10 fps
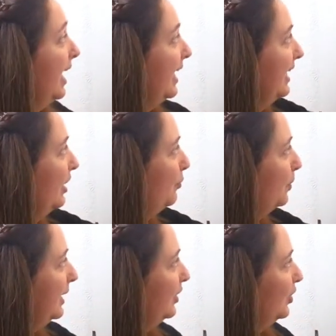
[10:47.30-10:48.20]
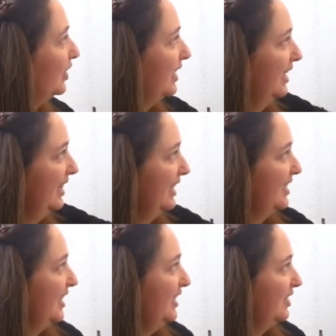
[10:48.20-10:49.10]
And if we look at this
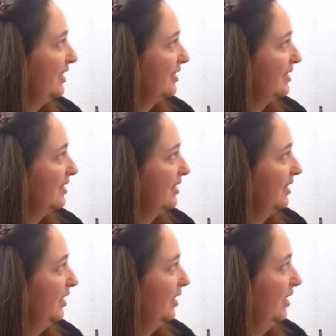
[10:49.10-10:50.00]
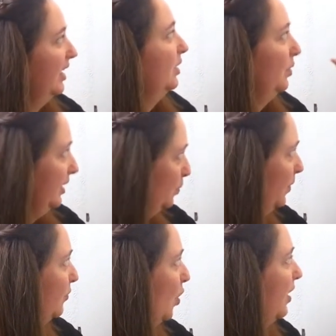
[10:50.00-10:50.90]
sentence,
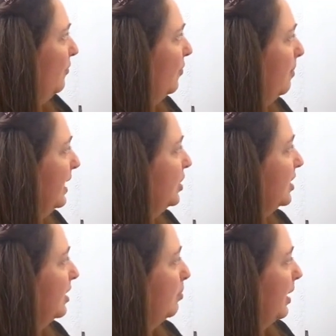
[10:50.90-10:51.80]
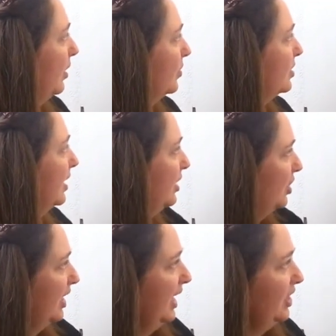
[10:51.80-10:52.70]
we've got information about
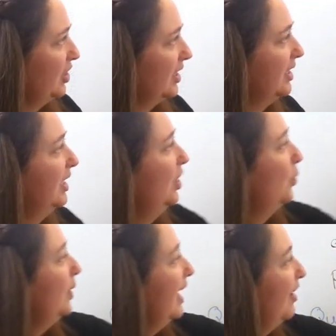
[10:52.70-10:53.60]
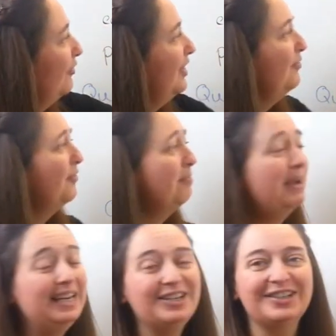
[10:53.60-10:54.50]
education, we have
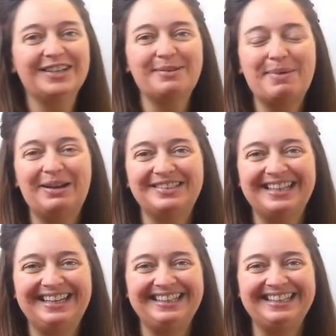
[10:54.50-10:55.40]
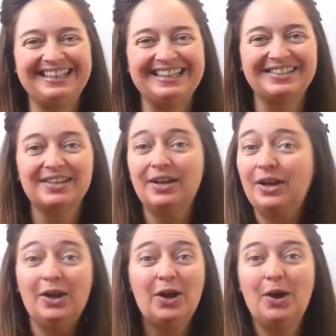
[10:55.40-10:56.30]
information about daily needs,
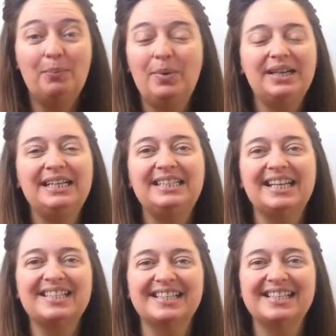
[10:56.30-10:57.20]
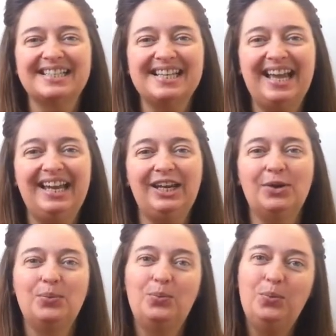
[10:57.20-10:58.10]
but it doesn't say
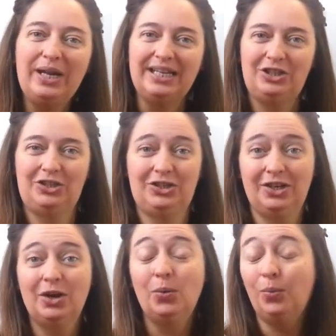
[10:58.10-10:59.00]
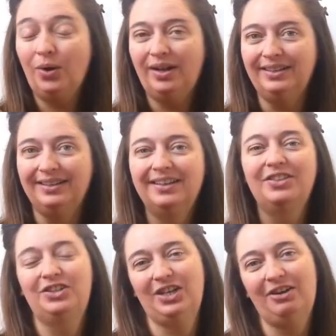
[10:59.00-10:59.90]
which one
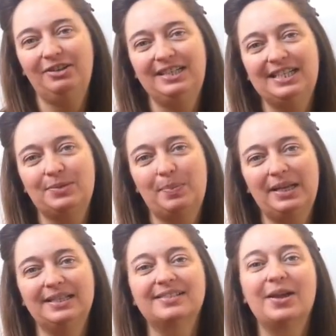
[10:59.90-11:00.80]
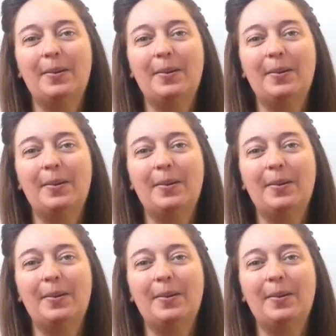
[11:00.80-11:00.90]
the charity spends